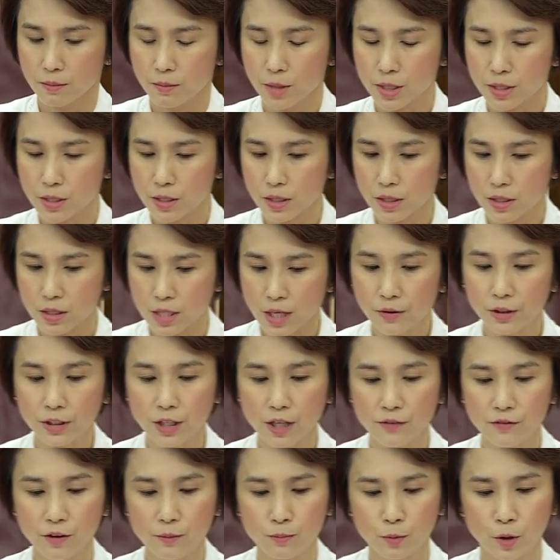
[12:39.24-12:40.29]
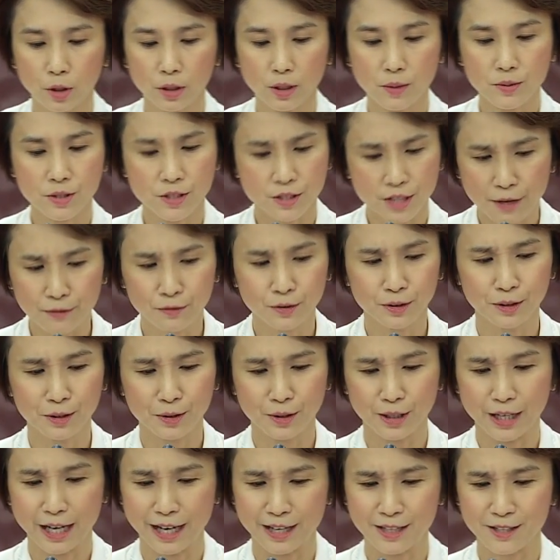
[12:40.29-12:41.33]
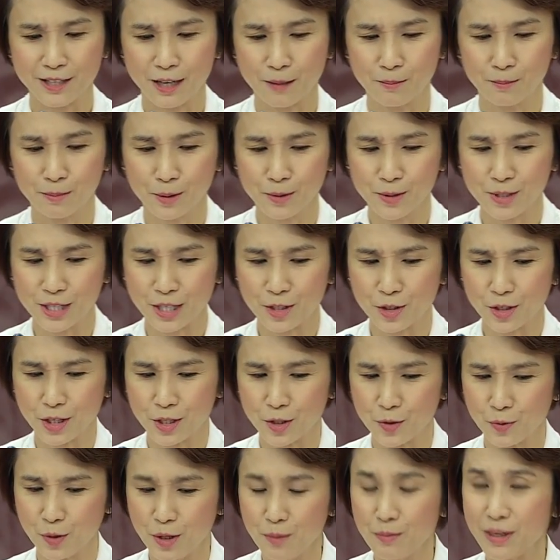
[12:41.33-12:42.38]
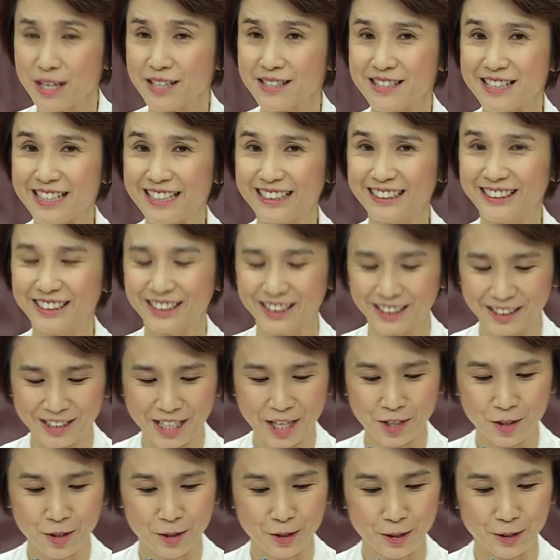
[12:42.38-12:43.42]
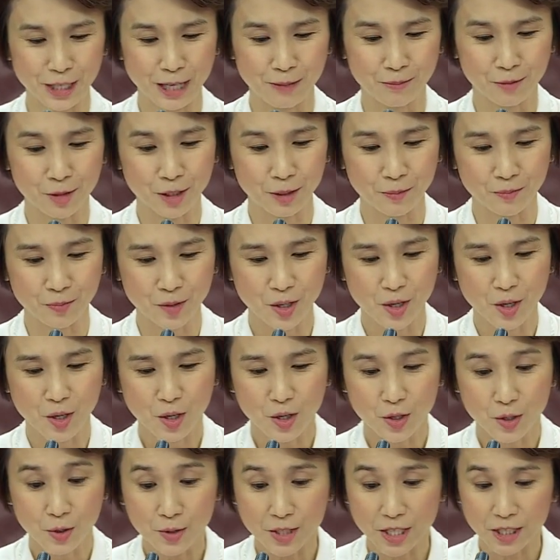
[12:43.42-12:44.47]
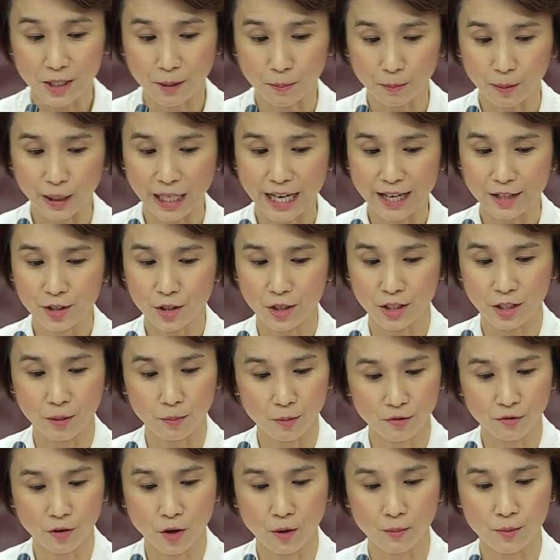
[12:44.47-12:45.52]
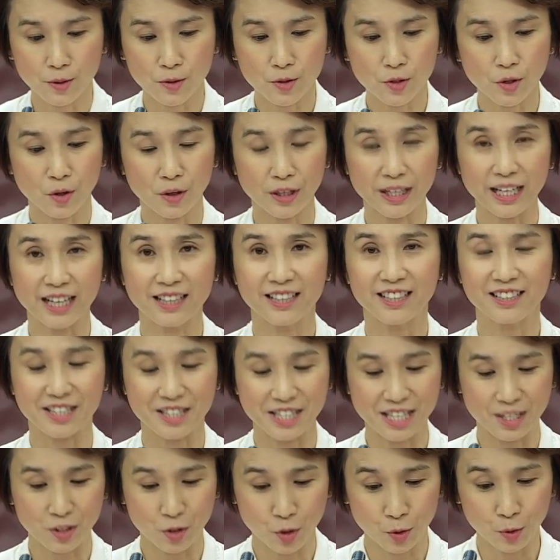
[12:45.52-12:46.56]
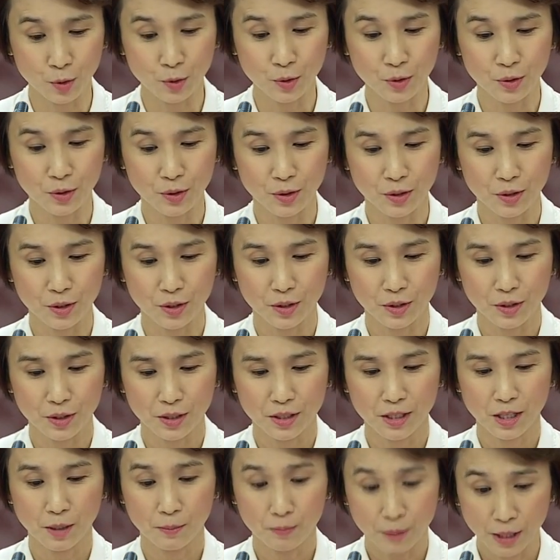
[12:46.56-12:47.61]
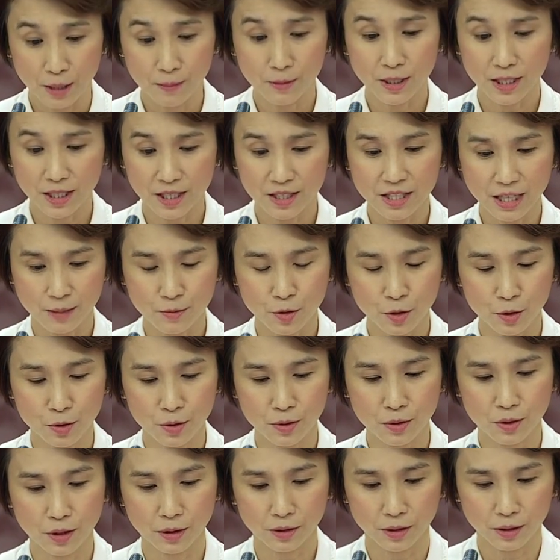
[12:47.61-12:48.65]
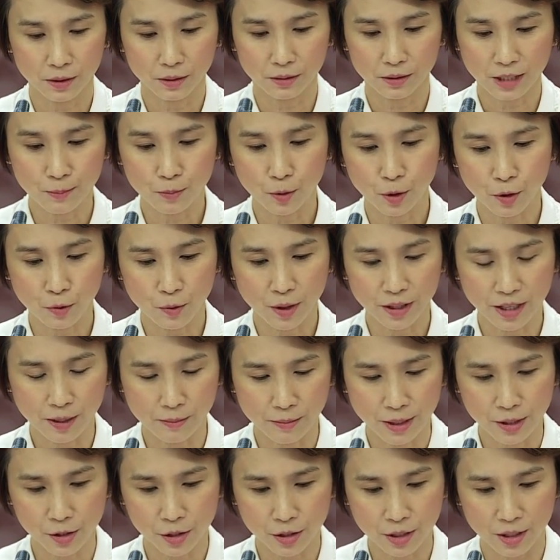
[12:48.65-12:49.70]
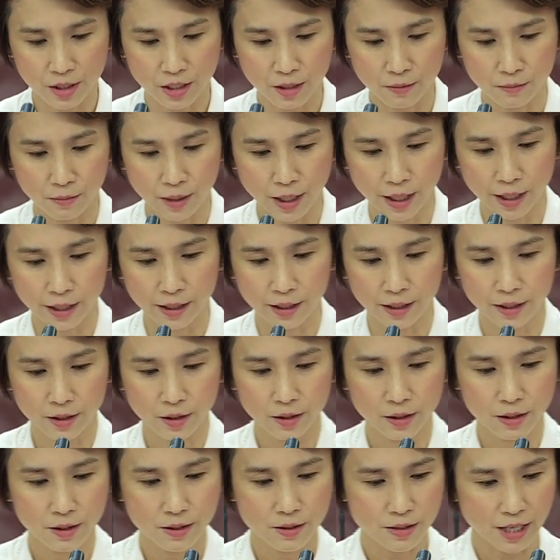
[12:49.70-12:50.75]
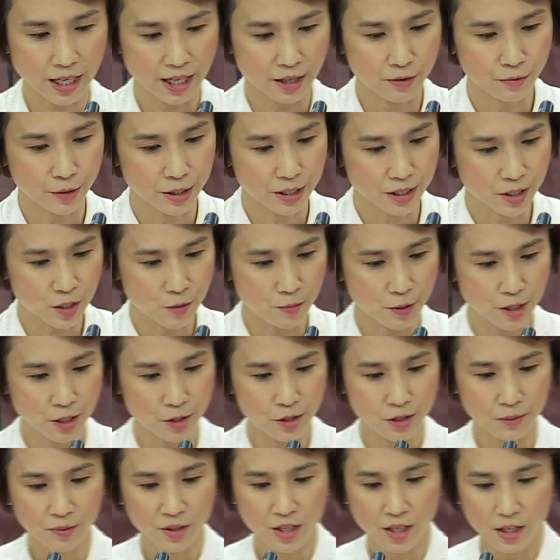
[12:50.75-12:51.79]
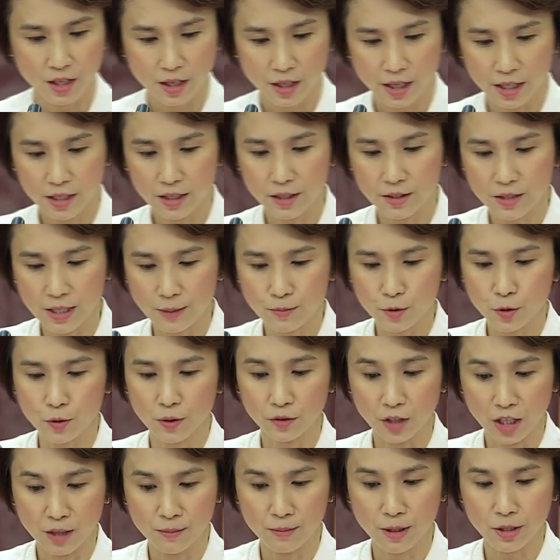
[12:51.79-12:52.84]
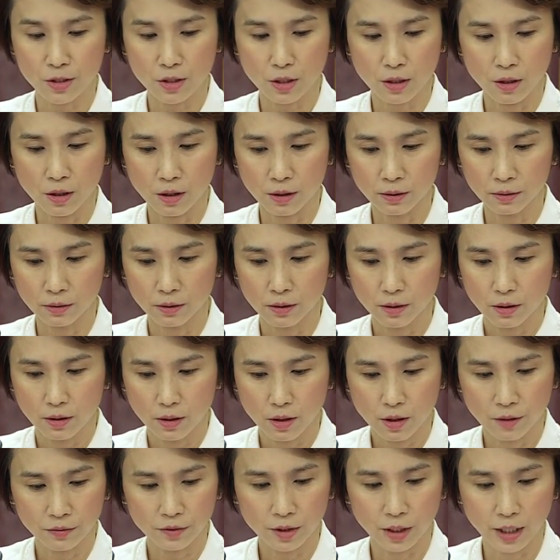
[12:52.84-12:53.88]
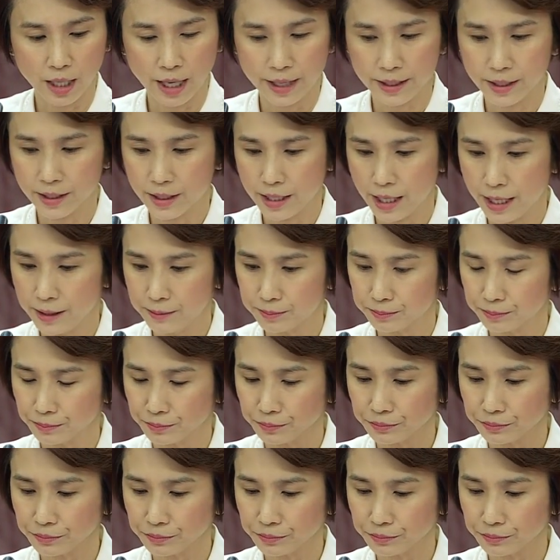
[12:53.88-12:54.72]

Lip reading: Mr. Darryl David brought up several examples, such as remixing the national anthem, using the pledge in a performance, or getting a tattoo, a permanent tattoo, not the temporary one I mentioned in my second reading speech, getting a tattoo of the image or of the lion head.